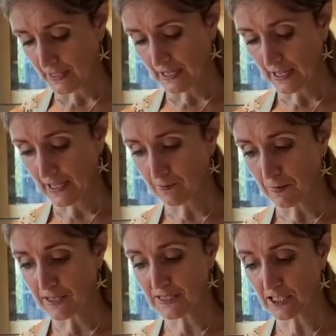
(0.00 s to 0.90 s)
And
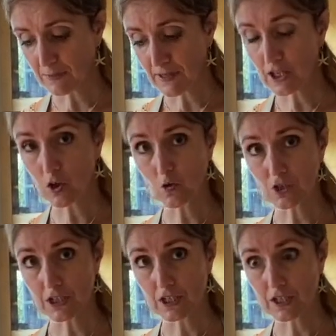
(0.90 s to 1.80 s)
mine's going to be
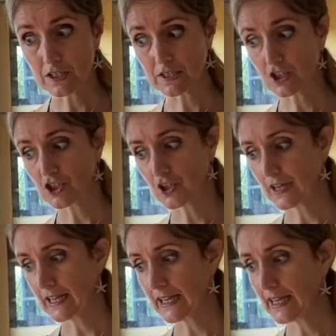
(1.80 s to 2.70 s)
golden caster sugar.
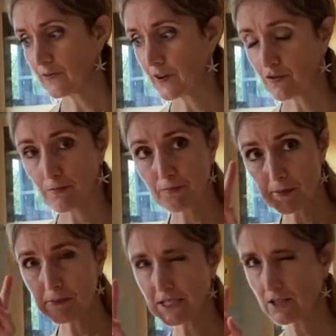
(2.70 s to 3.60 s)
And if I've
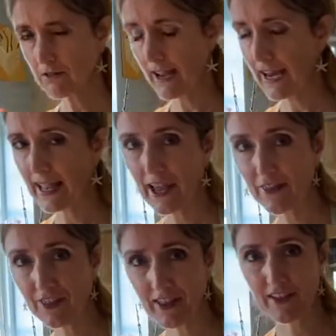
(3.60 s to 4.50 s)
remembered correctly, I
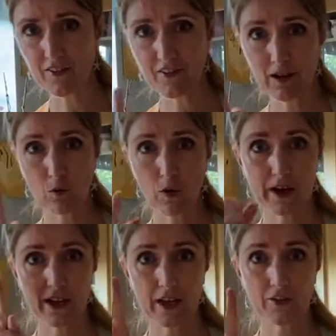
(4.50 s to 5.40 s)
think it's still a 1,
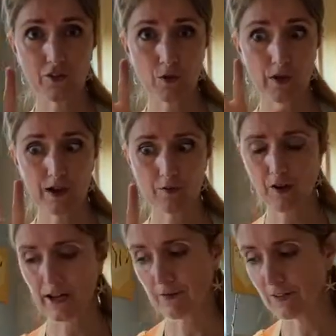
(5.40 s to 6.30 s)
a 2 and a
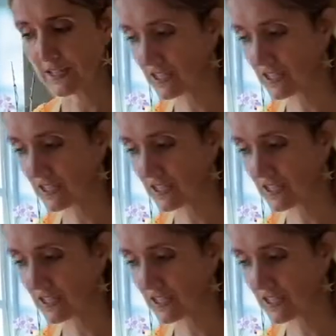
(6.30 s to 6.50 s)
5. Let's